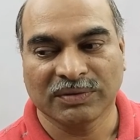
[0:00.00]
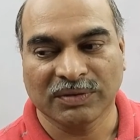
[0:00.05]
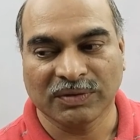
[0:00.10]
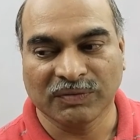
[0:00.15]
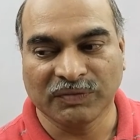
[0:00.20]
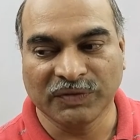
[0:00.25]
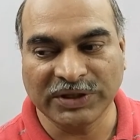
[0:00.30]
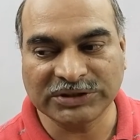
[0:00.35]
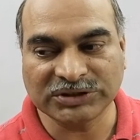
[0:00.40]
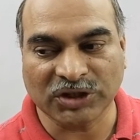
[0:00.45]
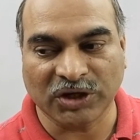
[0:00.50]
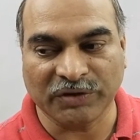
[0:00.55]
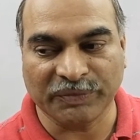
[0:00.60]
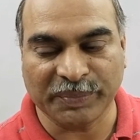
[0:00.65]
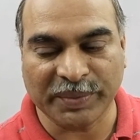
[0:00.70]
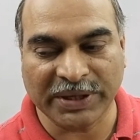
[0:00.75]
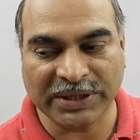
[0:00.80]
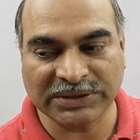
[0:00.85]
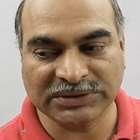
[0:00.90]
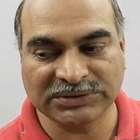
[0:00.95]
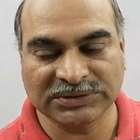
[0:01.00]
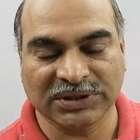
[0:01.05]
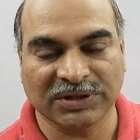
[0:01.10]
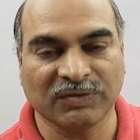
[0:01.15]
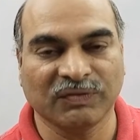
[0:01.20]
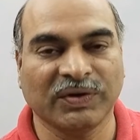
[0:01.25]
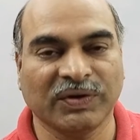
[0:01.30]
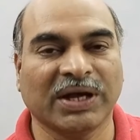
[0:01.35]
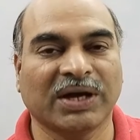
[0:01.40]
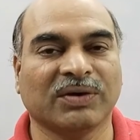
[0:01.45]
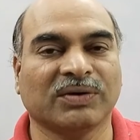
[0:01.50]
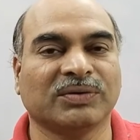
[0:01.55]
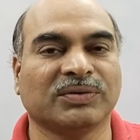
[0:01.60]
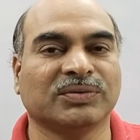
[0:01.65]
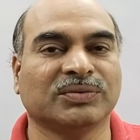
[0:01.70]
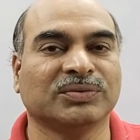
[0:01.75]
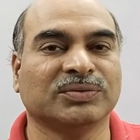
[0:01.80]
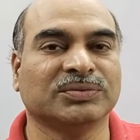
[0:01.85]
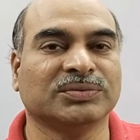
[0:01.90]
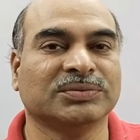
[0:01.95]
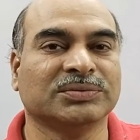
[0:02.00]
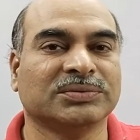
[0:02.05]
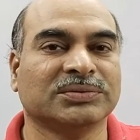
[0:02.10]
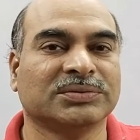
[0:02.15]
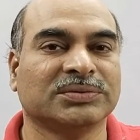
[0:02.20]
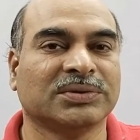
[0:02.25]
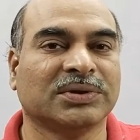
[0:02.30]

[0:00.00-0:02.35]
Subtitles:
which operation we have to